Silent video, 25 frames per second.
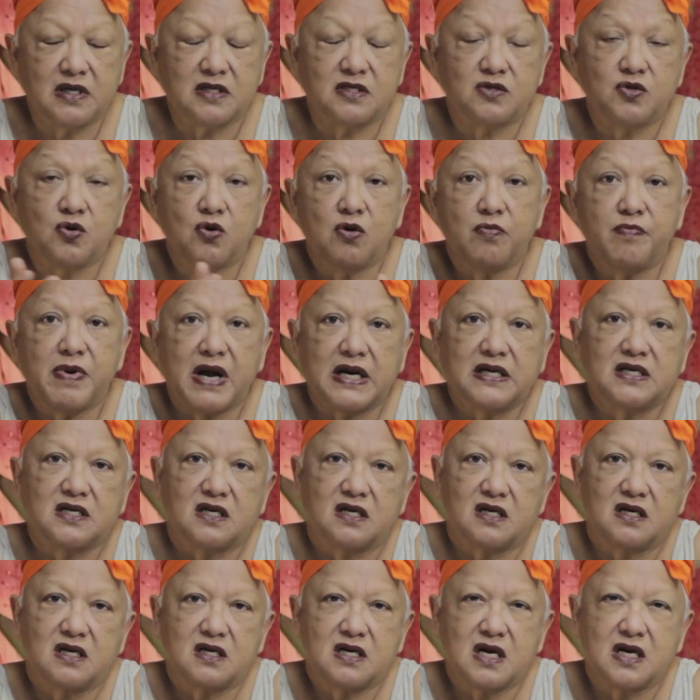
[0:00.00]
is no
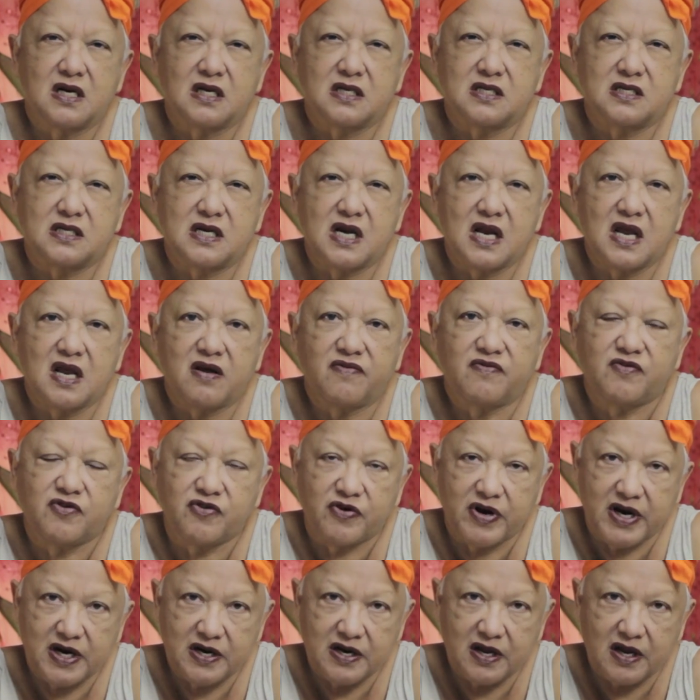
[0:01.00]
better than a slave
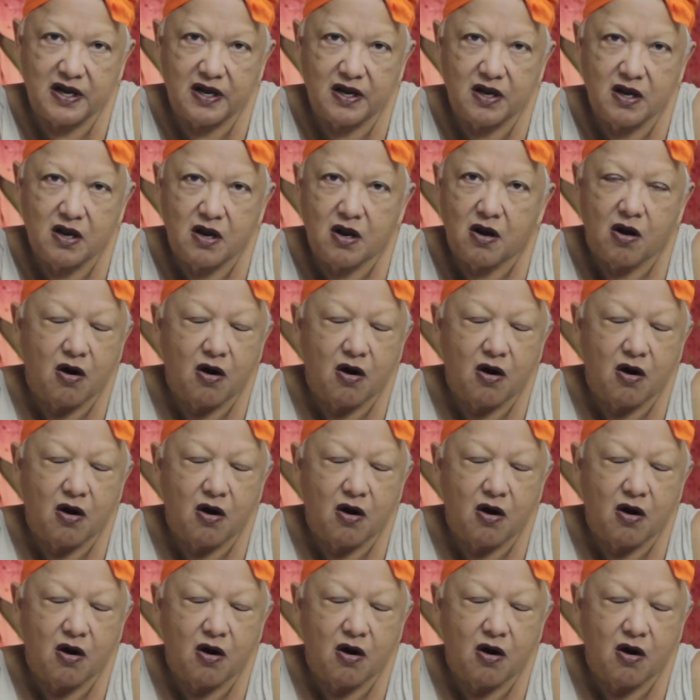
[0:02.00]
trader.